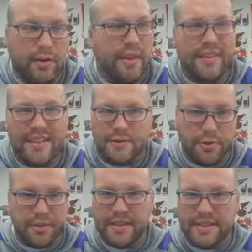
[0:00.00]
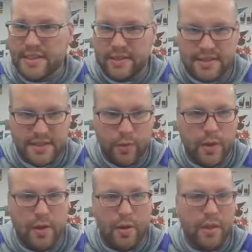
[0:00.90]
Again, that's really easy to see.
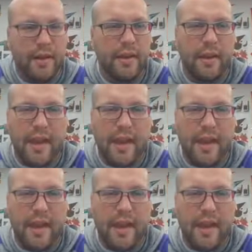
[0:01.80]
We know that